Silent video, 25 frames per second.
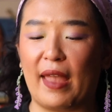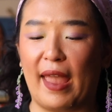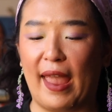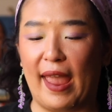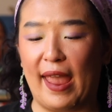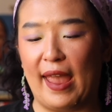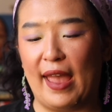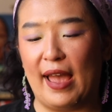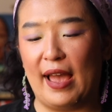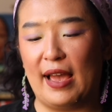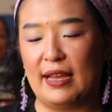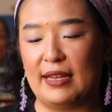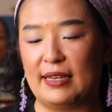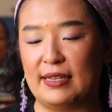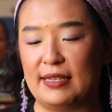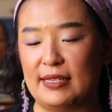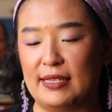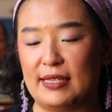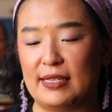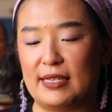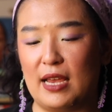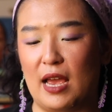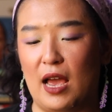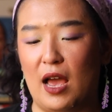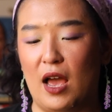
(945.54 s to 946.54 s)

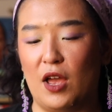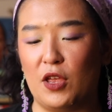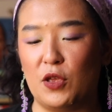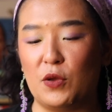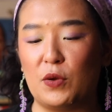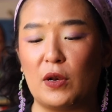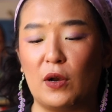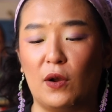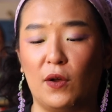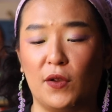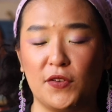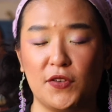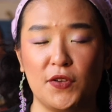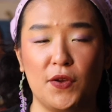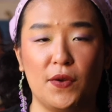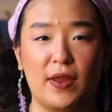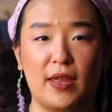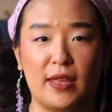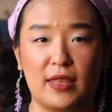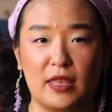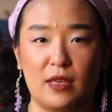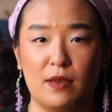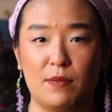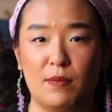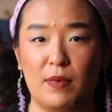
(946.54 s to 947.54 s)
And you can also
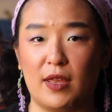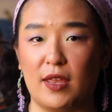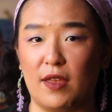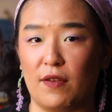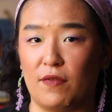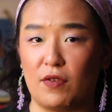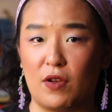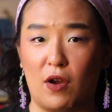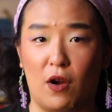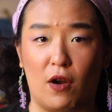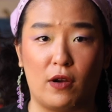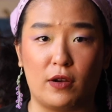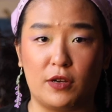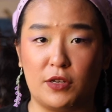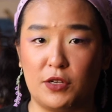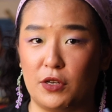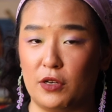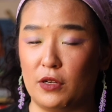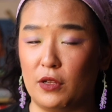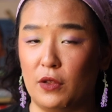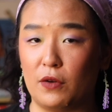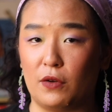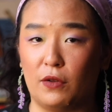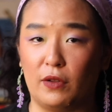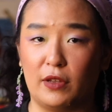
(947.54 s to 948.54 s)
get them a gift card to
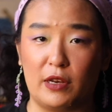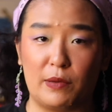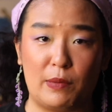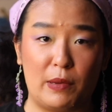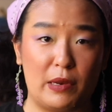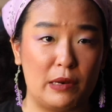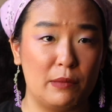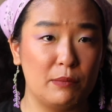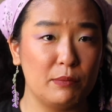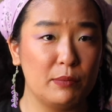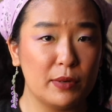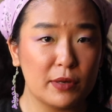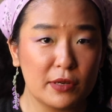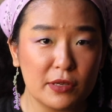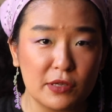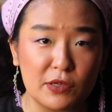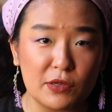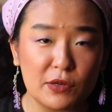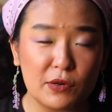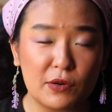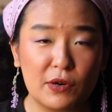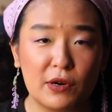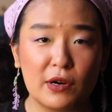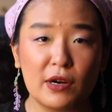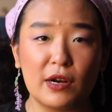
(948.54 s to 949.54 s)
your local independent
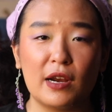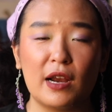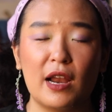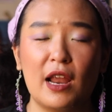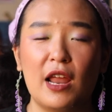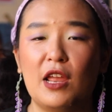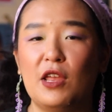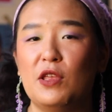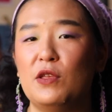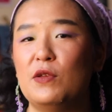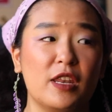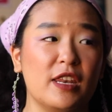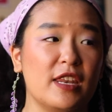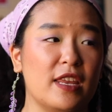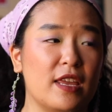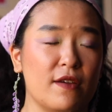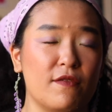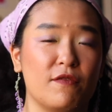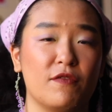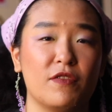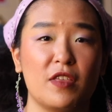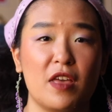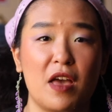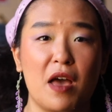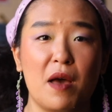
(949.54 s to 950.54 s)
bookstore. You can
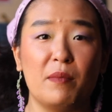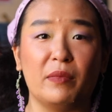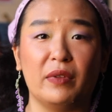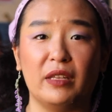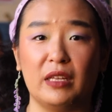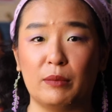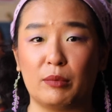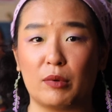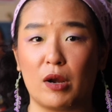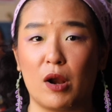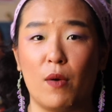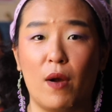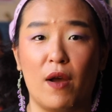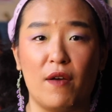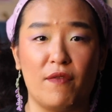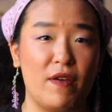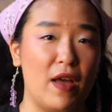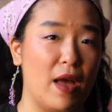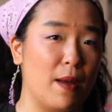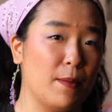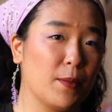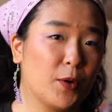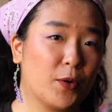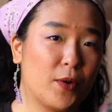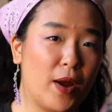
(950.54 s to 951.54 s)
gift them Libro
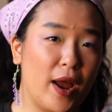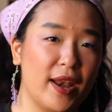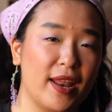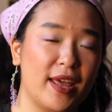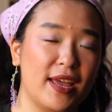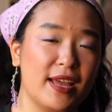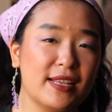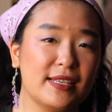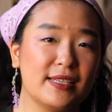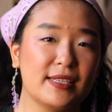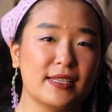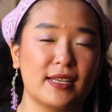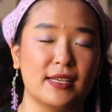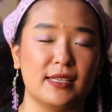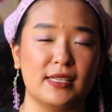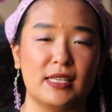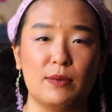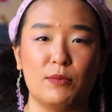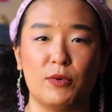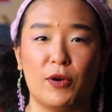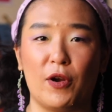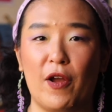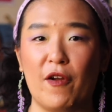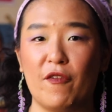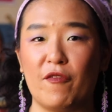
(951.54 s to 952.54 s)
FM credits, because
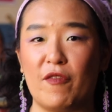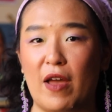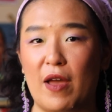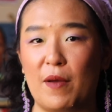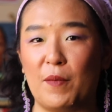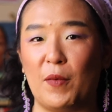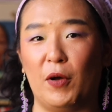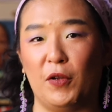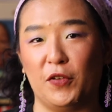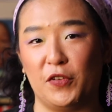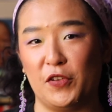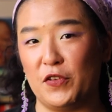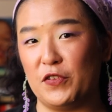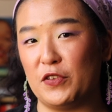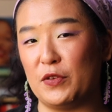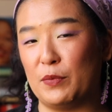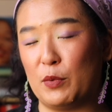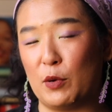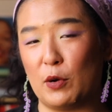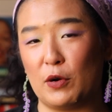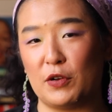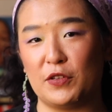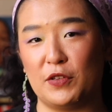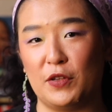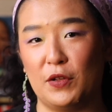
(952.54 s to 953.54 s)
Libro FM also
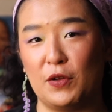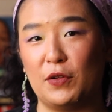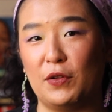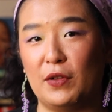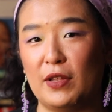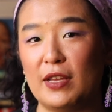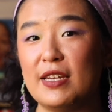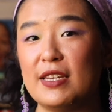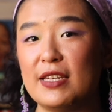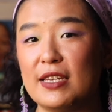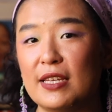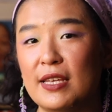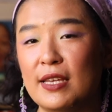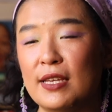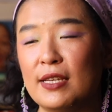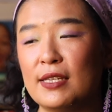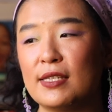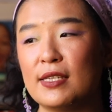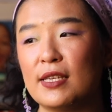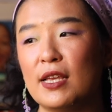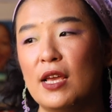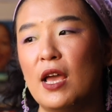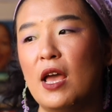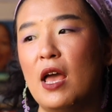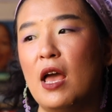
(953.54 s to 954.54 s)
supports local
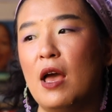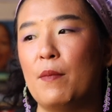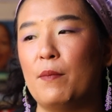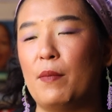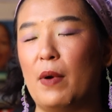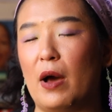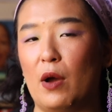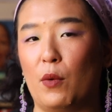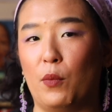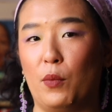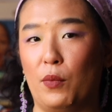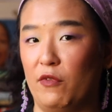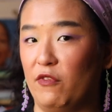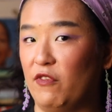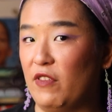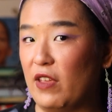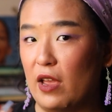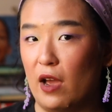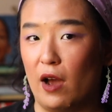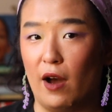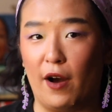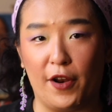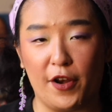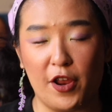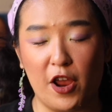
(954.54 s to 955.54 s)
indies, but
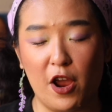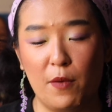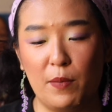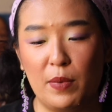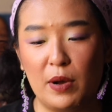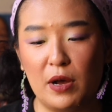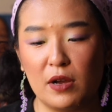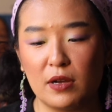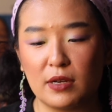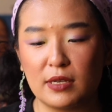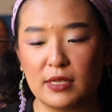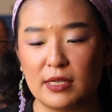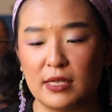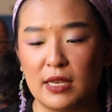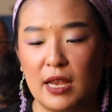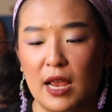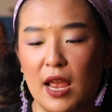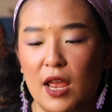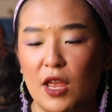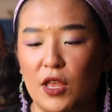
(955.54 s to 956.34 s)
via audiobooks.